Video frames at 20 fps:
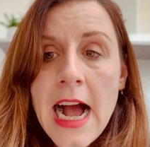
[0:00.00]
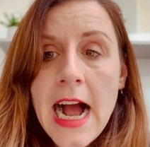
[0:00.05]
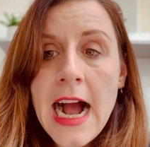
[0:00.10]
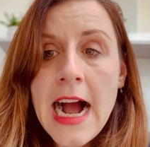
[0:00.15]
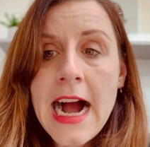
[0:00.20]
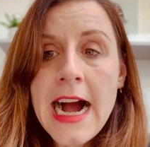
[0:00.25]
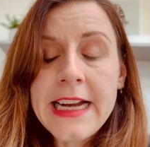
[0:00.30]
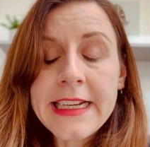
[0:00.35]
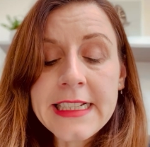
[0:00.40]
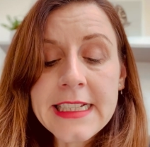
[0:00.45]

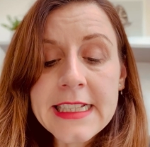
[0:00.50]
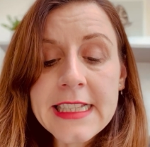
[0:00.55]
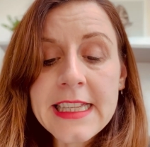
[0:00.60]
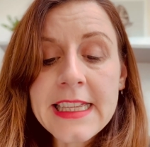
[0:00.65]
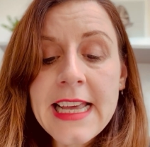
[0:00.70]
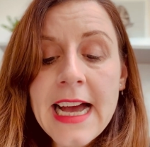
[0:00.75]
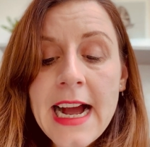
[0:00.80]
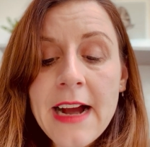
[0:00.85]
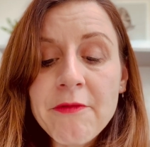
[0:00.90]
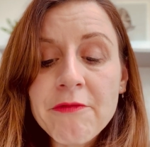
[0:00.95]
and
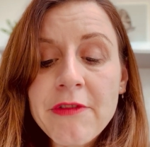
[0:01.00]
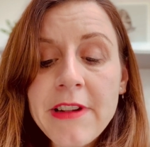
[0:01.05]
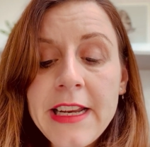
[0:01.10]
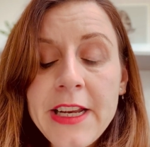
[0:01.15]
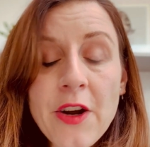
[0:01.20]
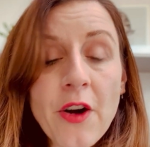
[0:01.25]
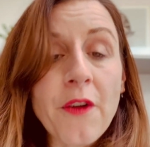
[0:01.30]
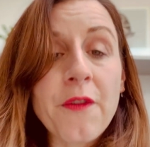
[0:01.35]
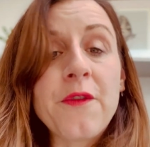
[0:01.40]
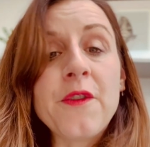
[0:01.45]
that
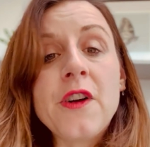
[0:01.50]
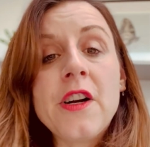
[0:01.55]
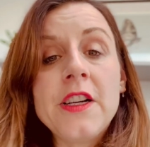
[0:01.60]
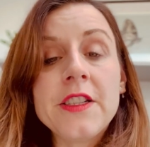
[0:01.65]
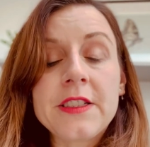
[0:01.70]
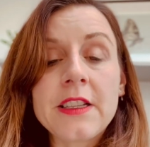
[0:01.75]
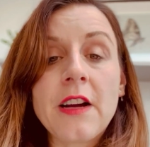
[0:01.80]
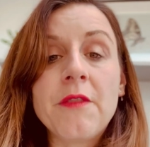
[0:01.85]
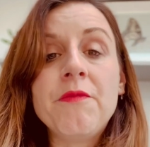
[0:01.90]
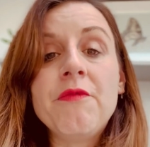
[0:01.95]
really
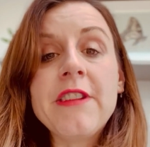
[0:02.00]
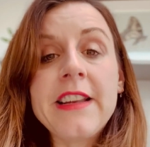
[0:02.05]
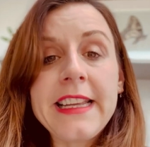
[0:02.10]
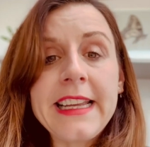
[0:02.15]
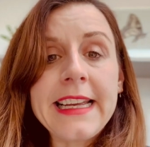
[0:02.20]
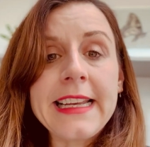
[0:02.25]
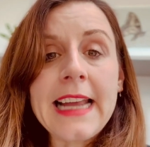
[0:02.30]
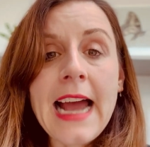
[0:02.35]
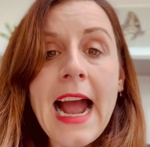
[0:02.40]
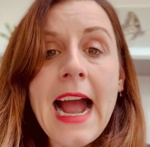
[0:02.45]
offers a
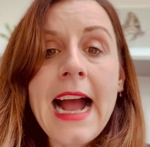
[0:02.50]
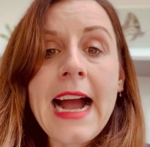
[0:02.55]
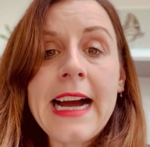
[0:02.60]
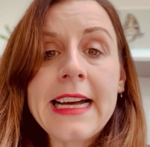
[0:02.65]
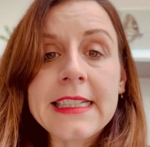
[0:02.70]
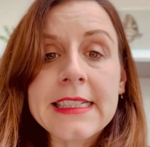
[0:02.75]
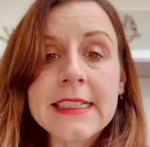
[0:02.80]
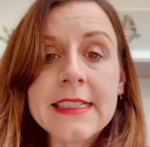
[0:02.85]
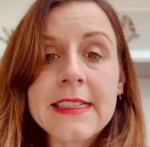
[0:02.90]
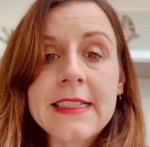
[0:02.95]
really
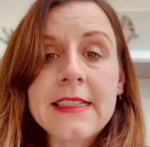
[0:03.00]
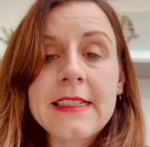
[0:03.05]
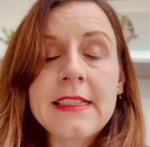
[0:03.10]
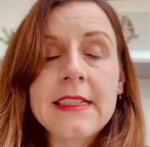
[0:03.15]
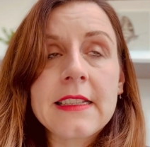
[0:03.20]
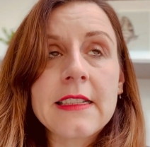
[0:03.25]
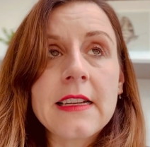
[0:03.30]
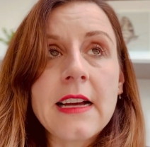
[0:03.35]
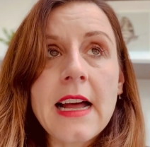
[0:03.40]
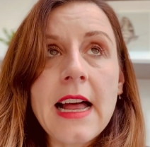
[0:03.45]
enhanced